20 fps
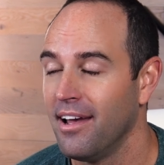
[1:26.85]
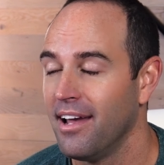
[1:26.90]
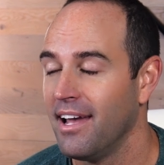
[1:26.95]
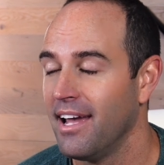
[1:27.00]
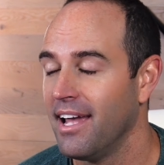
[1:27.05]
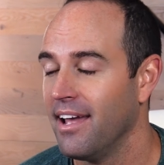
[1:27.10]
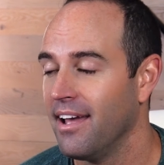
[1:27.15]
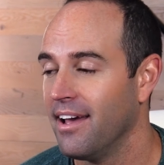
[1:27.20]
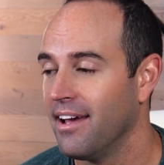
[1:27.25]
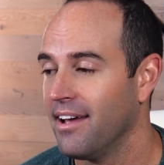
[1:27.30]

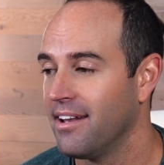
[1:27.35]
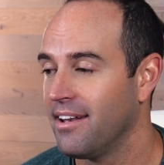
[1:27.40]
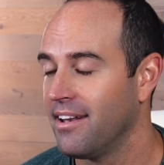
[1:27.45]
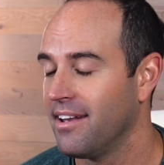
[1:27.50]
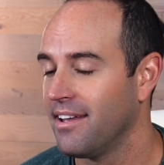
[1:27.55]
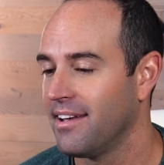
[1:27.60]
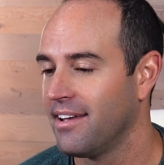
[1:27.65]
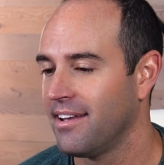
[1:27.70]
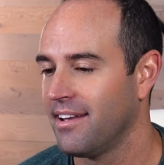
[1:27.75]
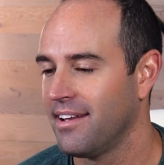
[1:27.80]

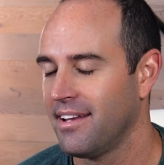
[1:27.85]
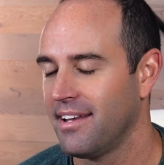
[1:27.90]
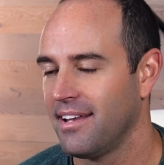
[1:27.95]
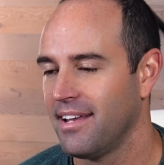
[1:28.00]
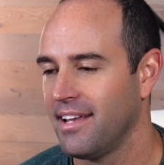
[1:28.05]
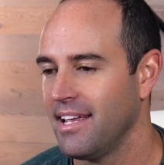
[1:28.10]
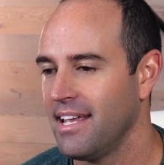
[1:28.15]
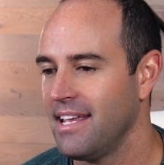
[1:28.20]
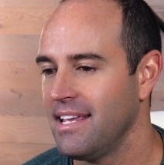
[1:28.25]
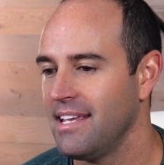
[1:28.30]
and
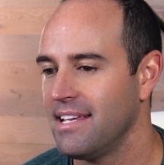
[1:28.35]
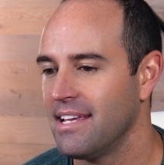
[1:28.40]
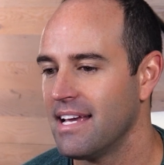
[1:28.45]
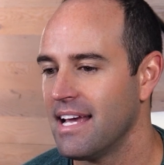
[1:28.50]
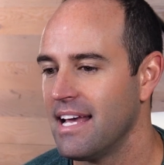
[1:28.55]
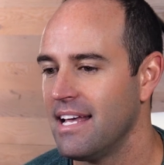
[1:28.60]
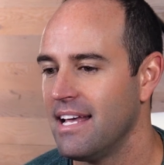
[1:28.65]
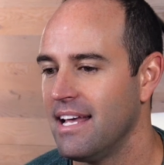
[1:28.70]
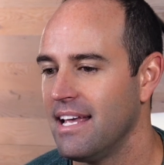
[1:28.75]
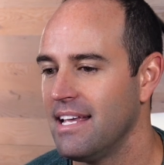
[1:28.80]
he
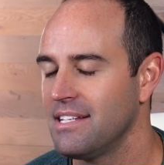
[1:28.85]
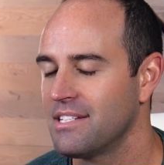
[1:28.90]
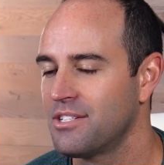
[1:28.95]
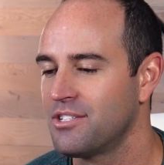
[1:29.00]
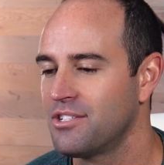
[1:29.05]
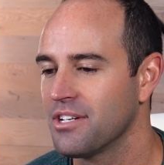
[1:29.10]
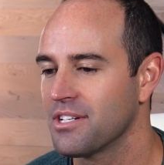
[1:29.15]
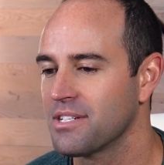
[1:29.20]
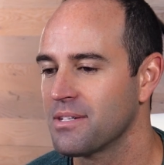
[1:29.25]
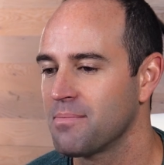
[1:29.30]
he's
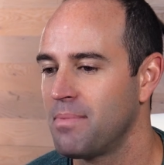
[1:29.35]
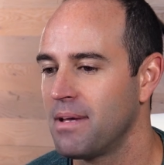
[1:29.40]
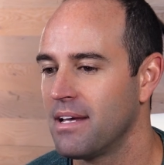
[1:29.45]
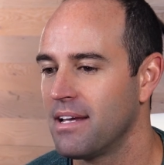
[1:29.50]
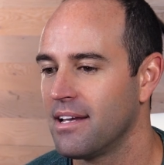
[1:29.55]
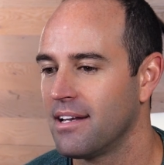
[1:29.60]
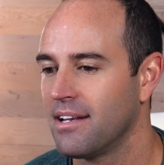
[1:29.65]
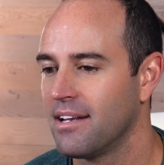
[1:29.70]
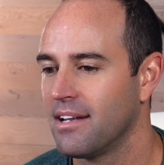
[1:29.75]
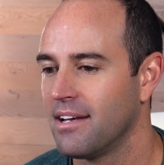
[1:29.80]
just
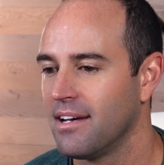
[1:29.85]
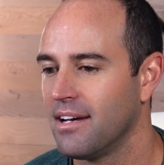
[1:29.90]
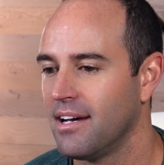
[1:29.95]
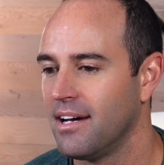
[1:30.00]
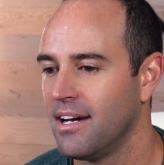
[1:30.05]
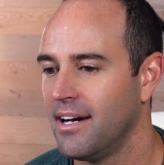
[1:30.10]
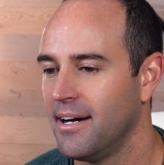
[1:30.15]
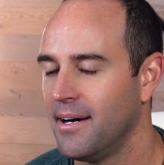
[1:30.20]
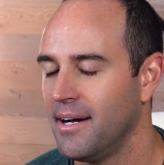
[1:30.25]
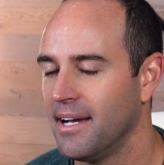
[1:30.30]
been
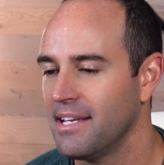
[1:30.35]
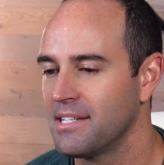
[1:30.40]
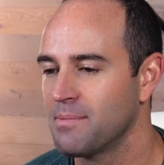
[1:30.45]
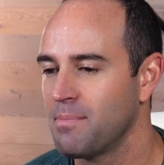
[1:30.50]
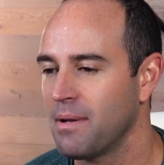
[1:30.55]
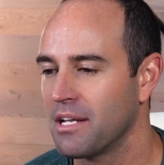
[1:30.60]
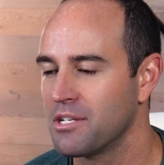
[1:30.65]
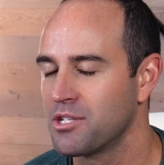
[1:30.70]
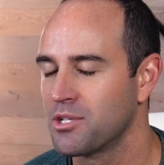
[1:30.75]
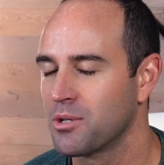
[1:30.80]
uh, he's
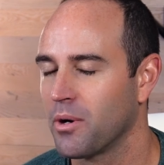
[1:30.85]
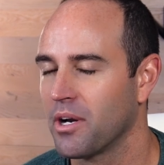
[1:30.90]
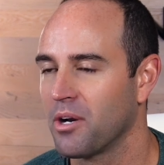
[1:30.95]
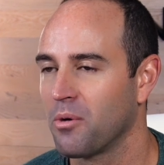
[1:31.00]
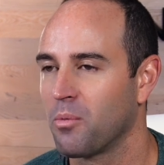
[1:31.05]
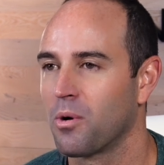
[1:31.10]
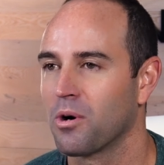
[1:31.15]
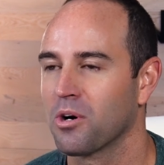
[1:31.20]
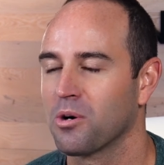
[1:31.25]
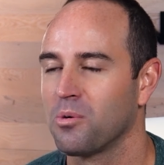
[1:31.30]
been a joy to
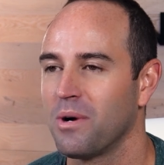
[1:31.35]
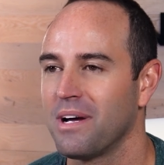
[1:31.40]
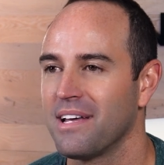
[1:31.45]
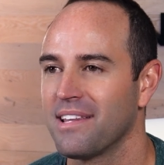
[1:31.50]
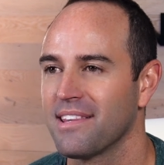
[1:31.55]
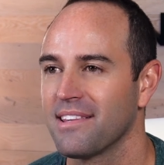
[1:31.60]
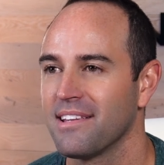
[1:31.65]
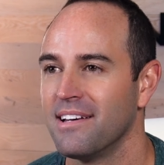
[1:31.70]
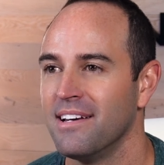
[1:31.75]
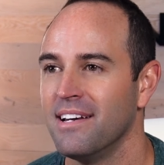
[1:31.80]
work
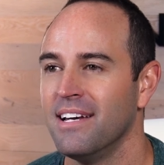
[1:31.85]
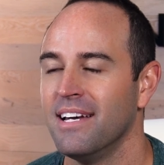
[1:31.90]
with